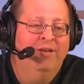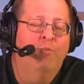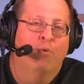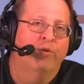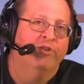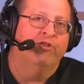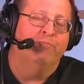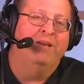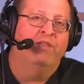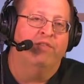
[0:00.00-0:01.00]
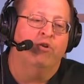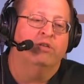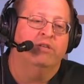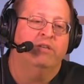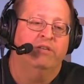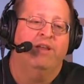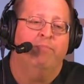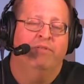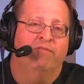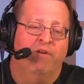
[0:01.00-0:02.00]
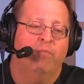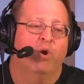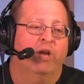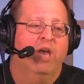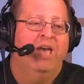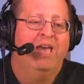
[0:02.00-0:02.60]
more than just being the third step in the framework.